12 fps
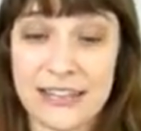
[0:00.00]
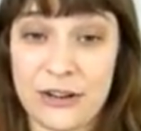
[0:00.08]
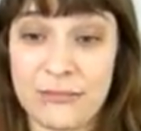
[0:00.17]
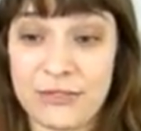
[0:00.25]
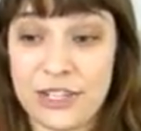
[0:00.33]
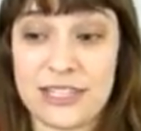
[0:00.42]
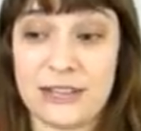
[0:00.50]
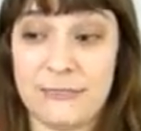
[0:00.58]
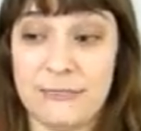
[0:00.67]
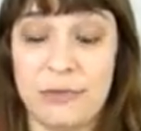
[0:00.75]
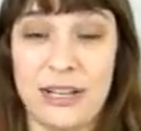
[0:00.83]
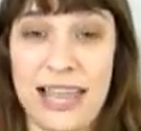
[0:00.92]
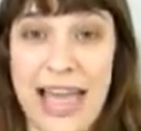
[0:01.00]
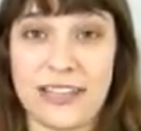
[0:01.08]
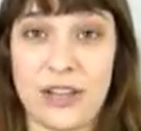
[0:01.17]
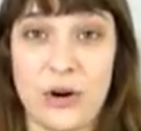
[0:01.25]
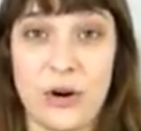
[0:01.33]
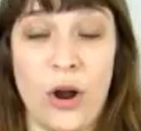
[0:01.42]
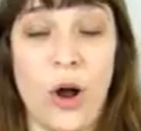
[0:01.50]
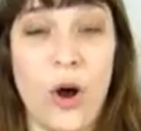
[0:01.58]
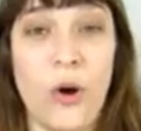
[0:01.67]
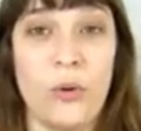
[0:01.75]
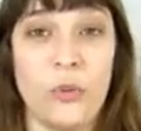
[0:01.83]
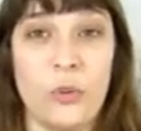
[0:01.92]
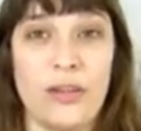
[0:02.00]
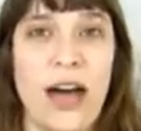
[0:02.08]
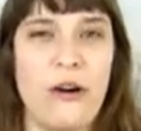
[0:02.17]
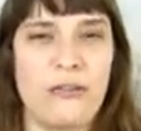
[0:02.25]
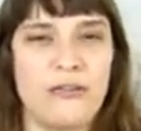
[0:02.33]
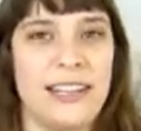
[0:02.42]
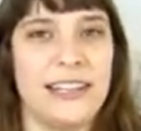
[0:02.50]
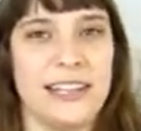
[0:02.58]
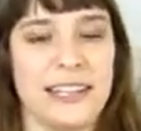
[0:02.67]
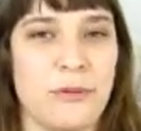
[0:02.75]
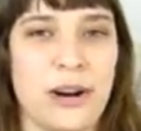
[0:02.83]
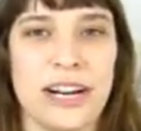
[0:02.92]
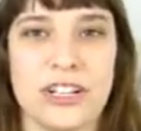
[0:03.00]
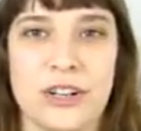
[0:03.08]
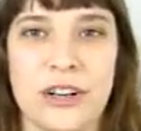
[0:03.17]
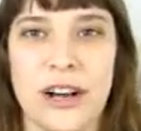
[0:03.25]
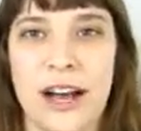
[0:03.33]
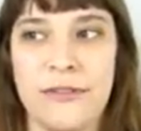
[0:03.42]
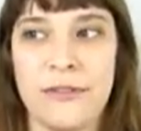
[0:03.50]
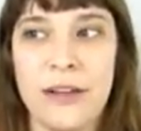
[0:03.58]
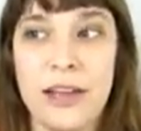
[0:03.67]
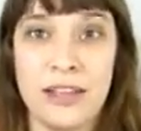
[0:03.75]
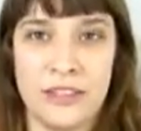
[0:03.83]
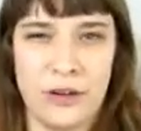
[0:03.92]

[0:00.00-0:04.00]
you know just to relax on her own without feeling the pressure of